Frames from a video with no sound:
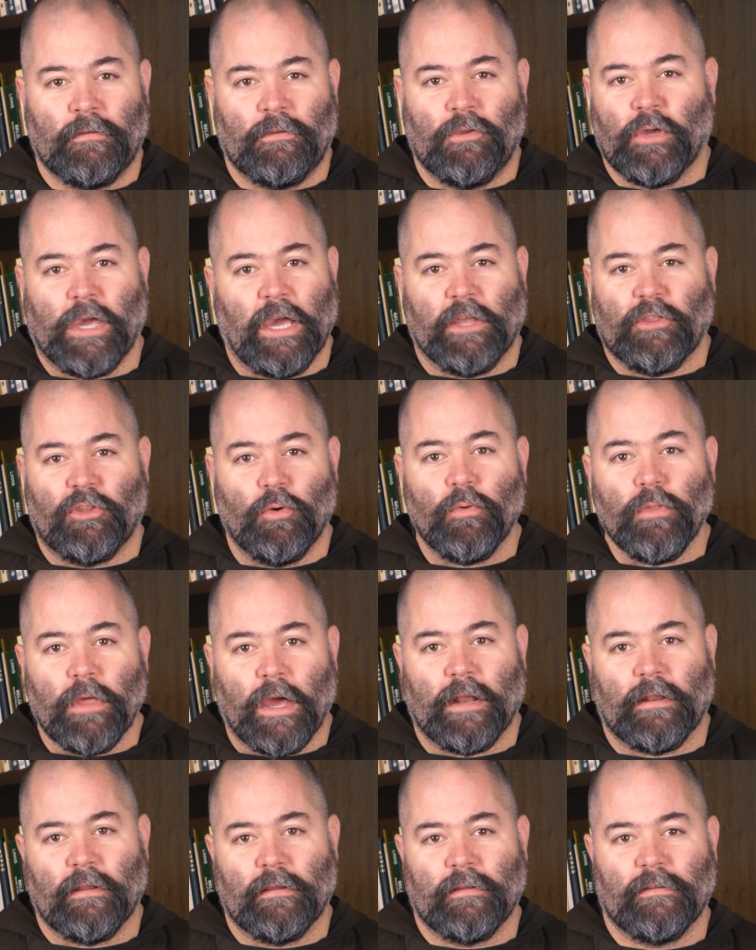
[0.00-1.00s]
You can't do
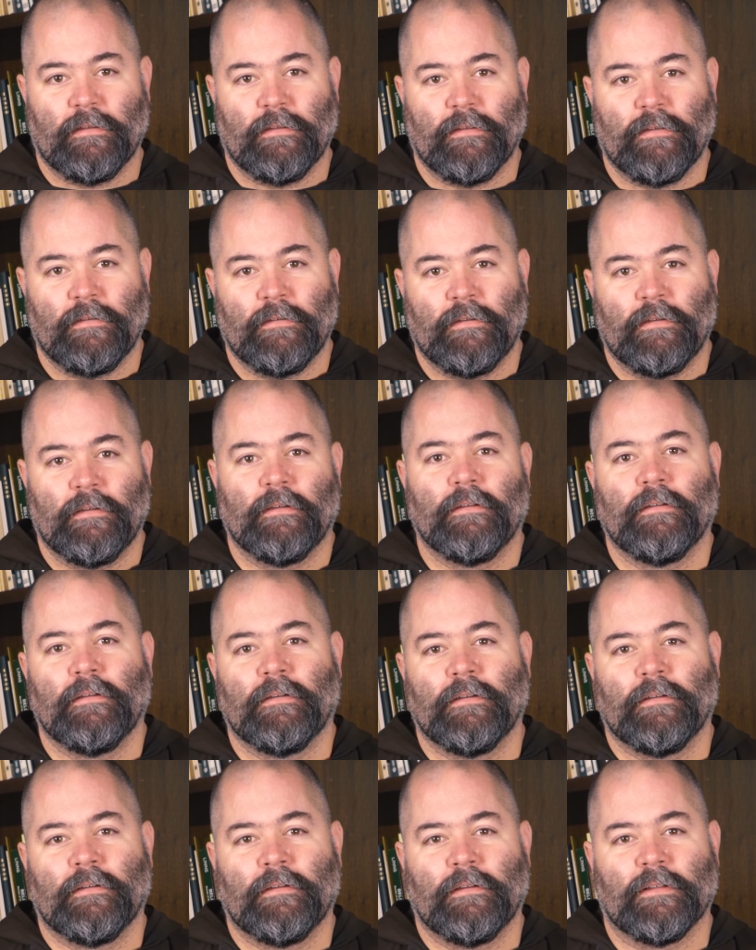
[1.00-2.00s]
that."
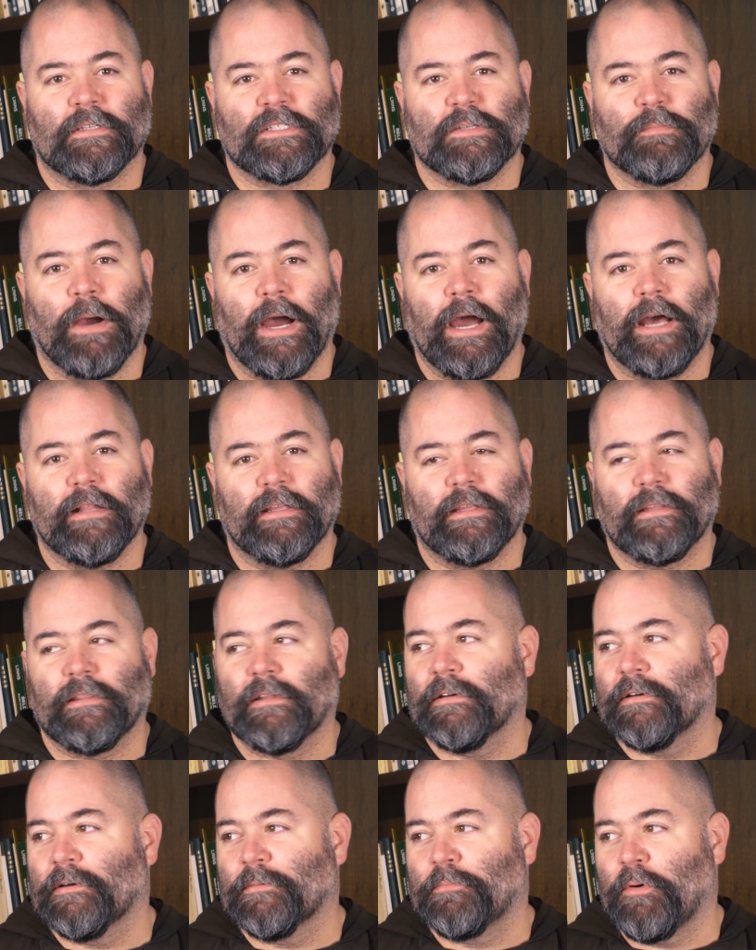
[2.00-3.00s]
And smiling,
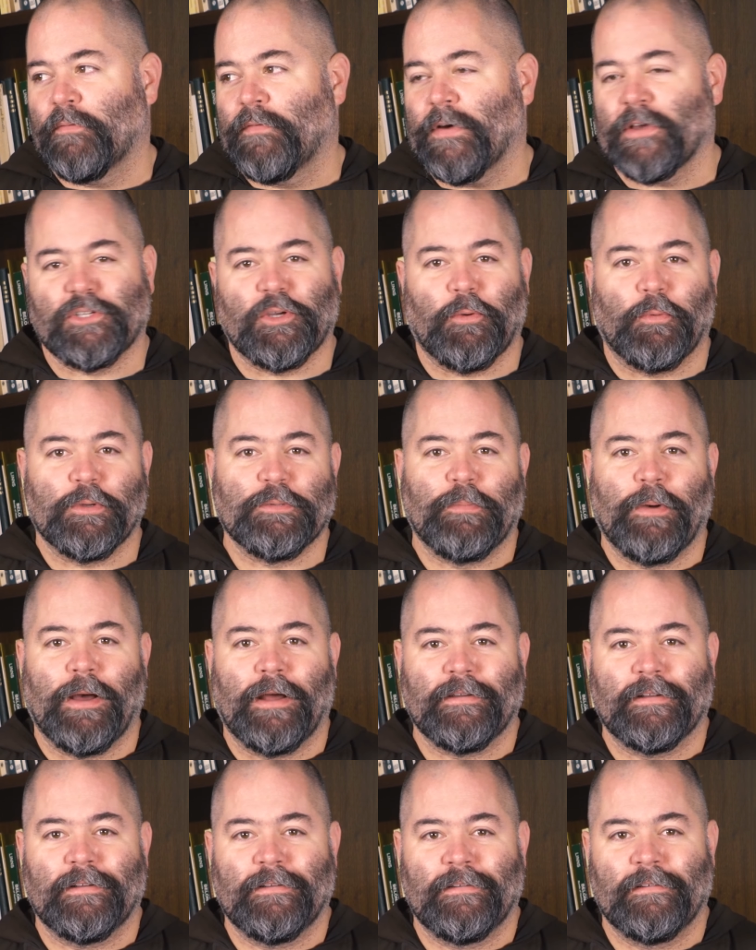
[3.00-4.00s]
the professor
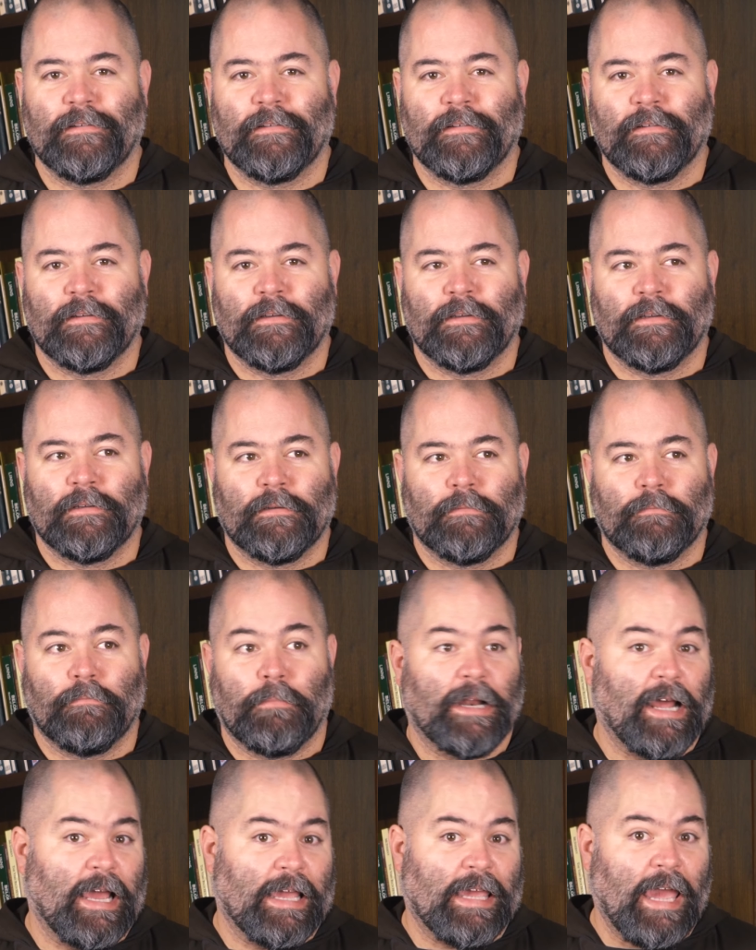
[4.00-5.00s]
responded,
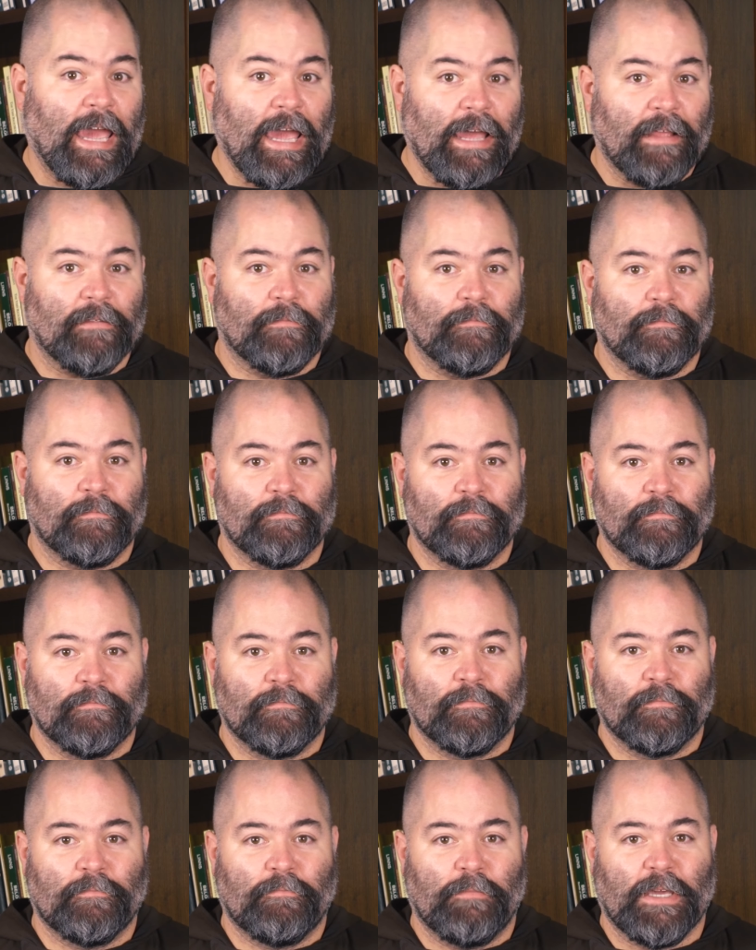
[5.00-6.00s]
"But I can,
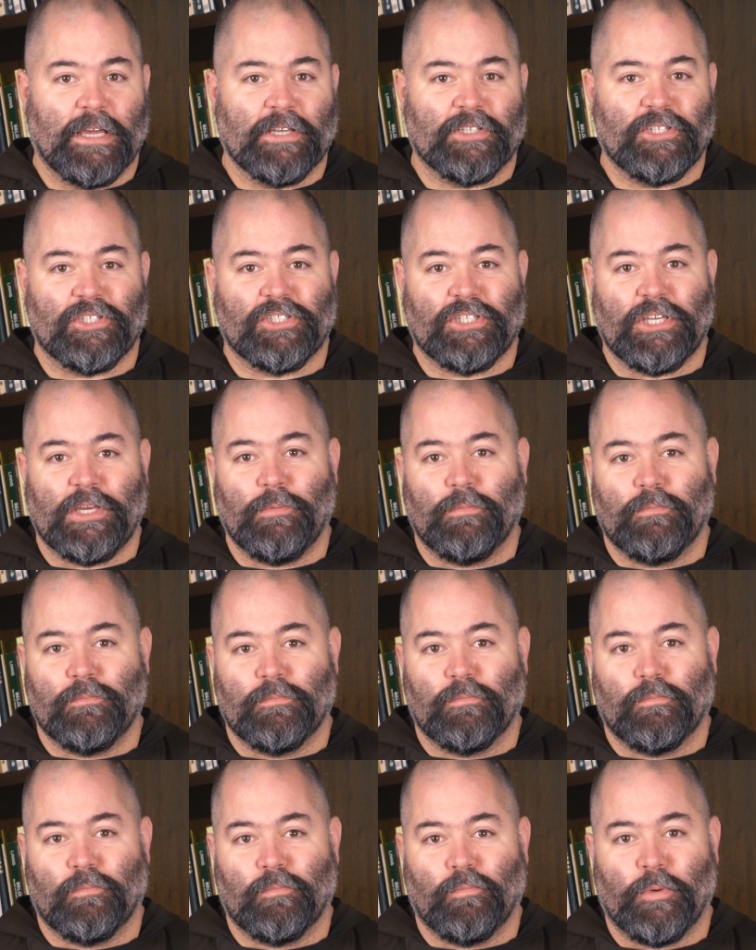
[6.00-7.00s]
because you see,
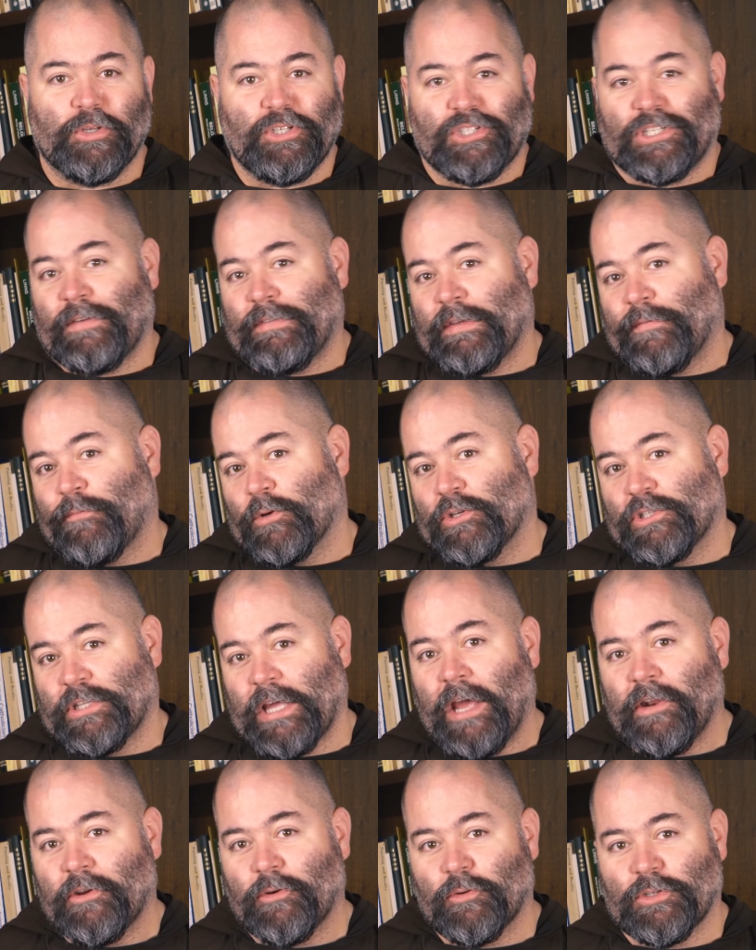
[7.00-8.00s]
we just have different
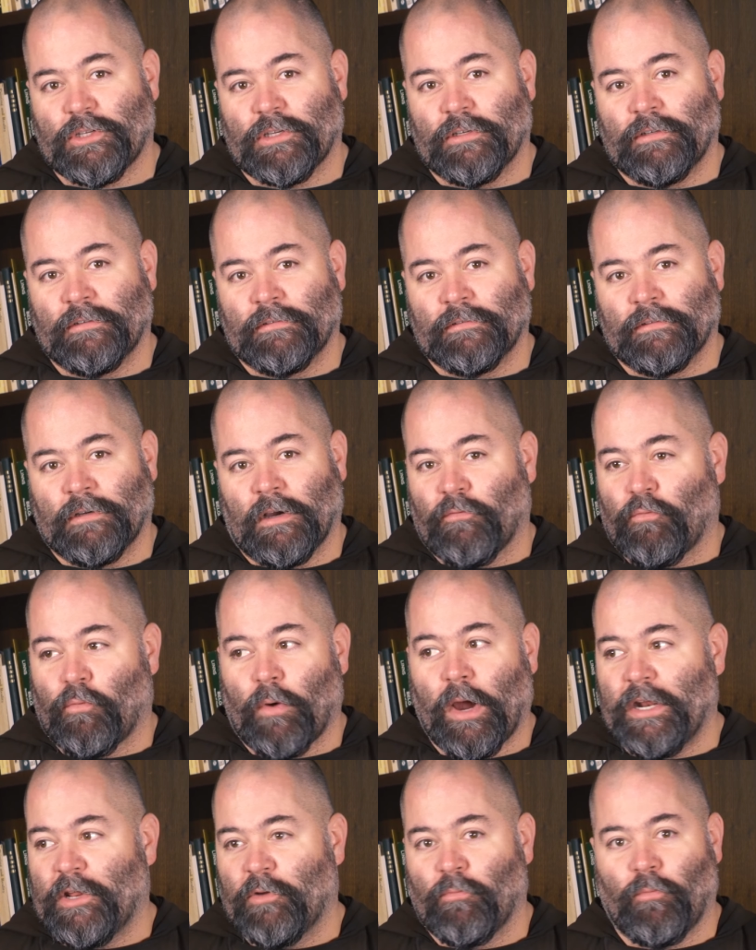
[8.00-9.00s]
standards of
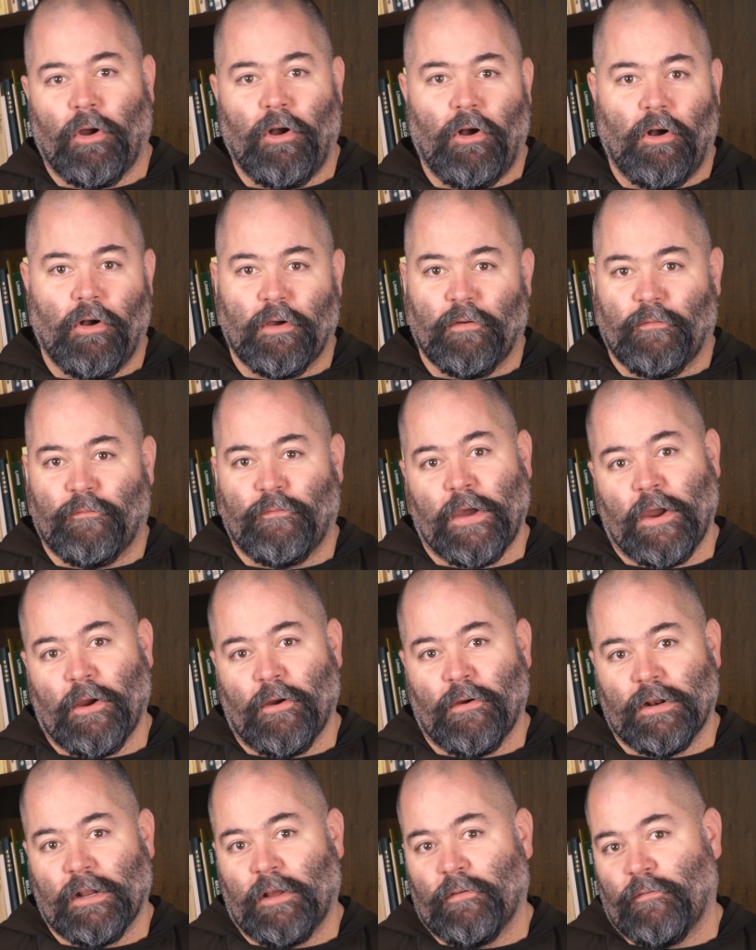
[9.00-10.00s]
right and wrong, of
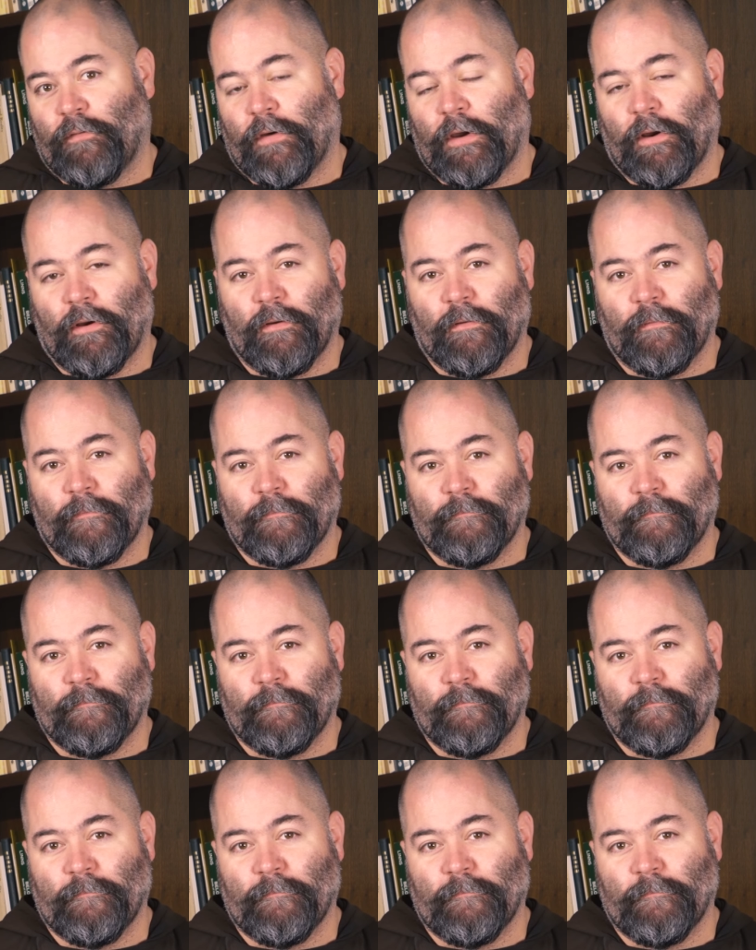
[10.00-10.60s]
fair and unfair."